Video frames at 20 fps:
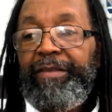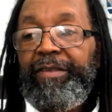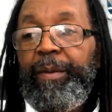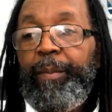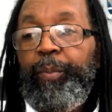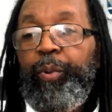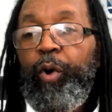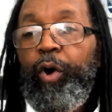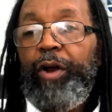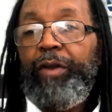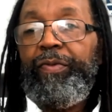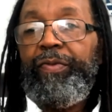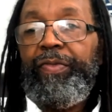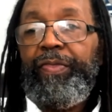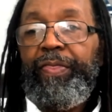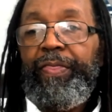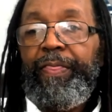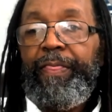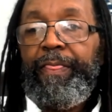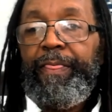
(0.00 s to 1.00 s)
important
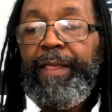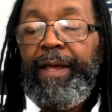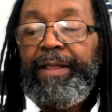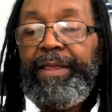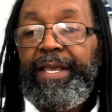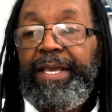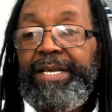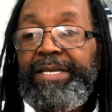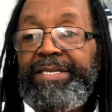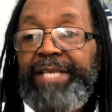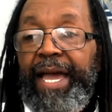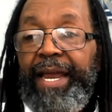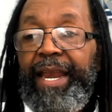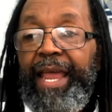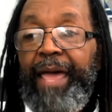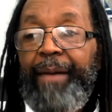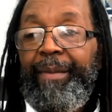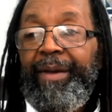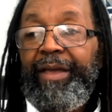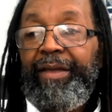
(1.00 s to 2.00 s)
that these
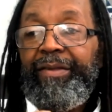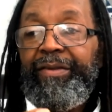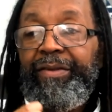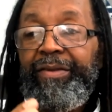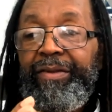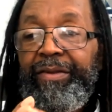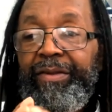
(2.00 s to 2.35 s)
dynamics